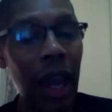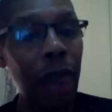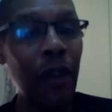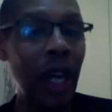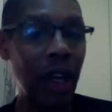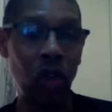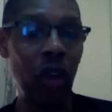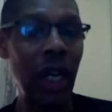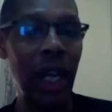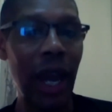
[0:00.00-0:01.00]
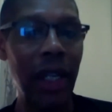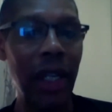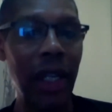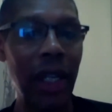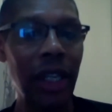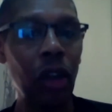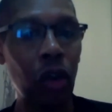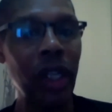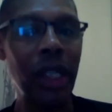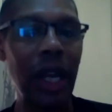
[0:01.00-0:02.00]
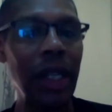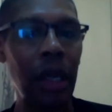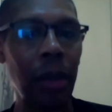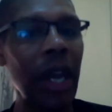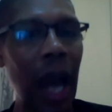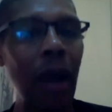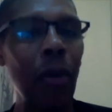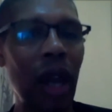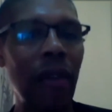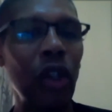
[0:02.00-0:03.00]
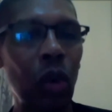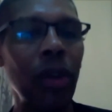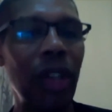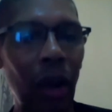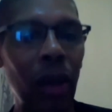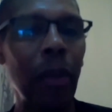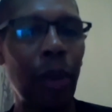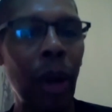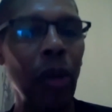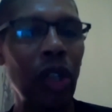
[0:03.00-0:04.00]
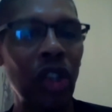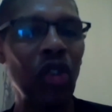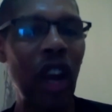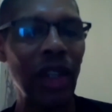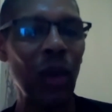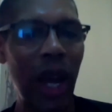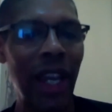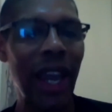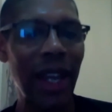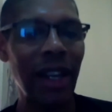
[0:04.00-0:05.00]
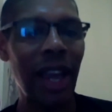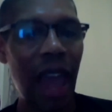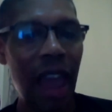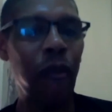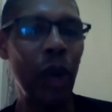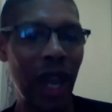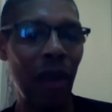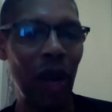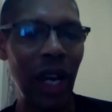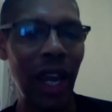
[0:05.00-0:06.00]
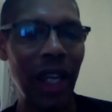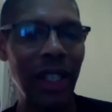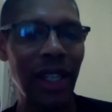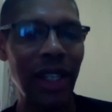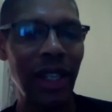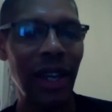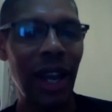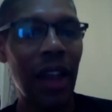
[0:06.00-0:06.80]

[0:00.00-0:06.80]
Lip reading: If he gets relegated, Chris said to me, I will have a squad that will get promoted straight away again if we get relegated.